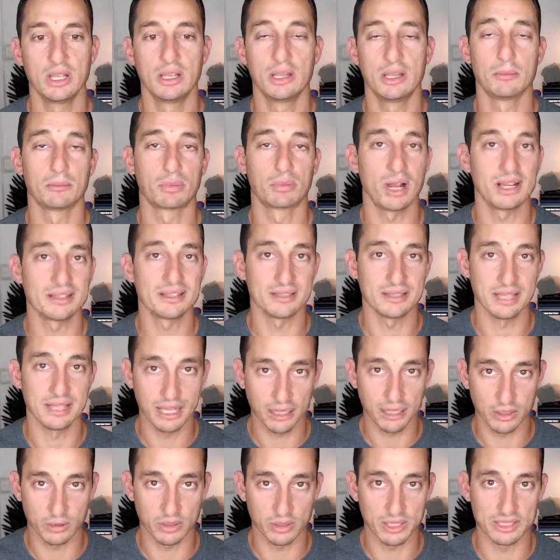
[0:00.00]
Price is
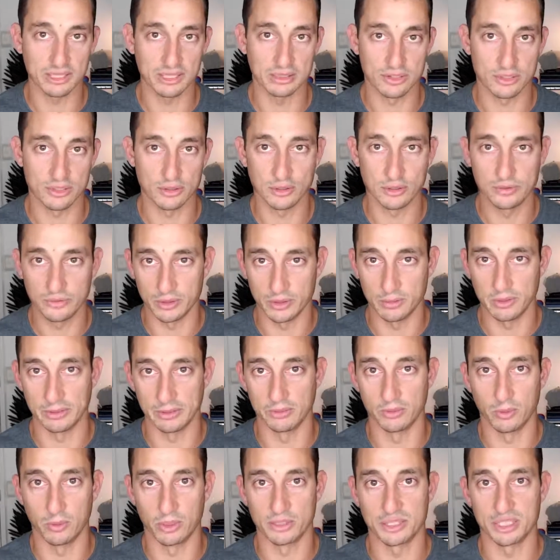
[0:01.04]
increasing soon for the people
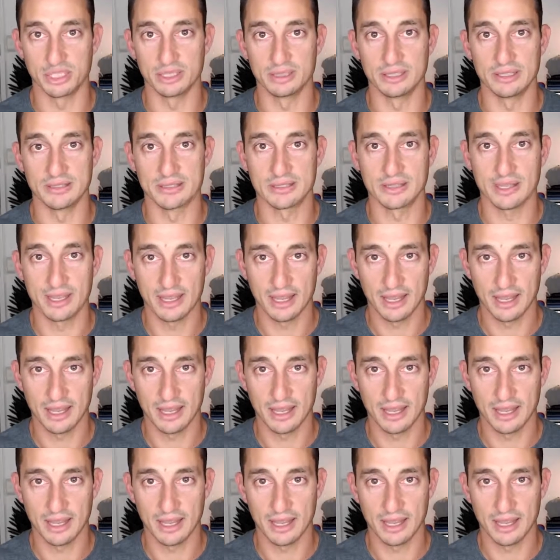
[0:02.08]
watching this